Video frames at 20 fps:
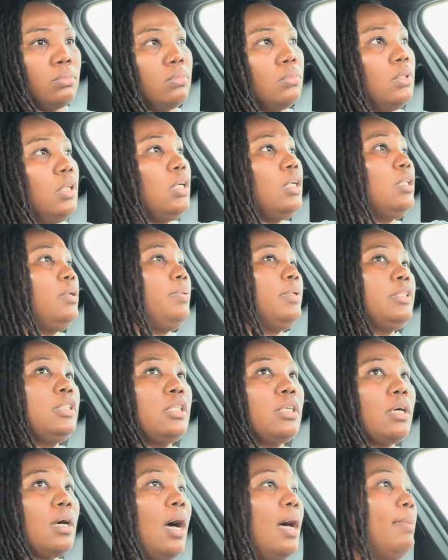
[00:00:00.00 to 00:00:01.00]
Luckily wasn't
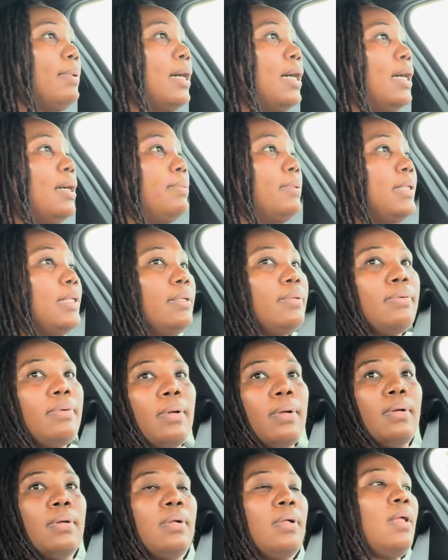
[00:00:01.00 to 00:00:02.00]
a car behind me.
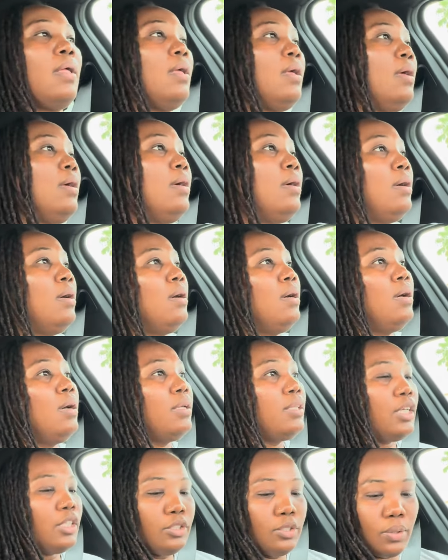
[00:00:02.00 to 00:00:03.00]

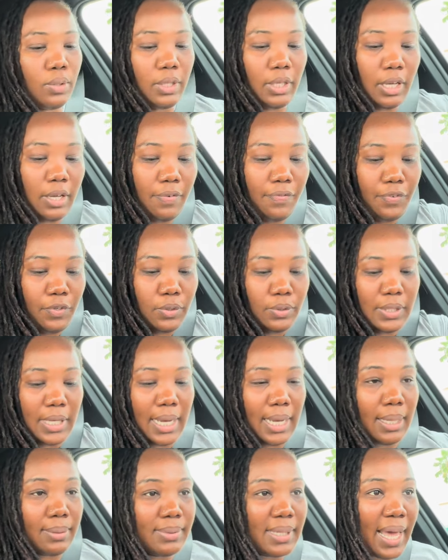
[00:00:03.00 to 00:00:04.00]
There's only a few
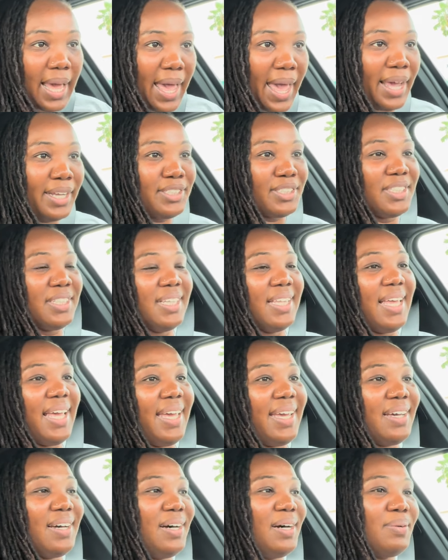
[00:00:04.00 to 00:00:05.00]
times I actually
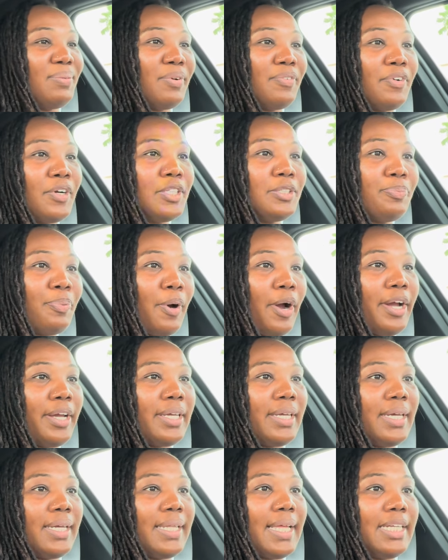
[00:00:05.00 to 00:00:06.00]
like um, reverse parking.
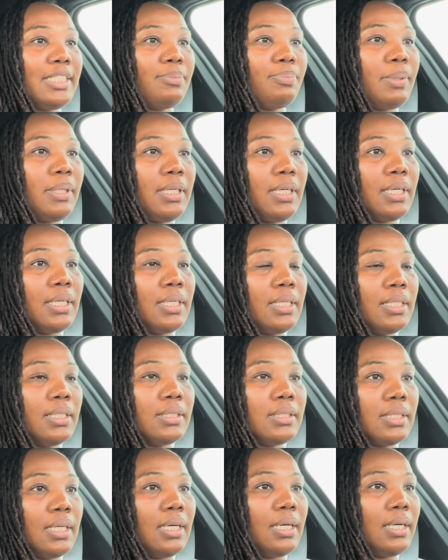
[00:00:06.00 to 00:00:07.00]
That's because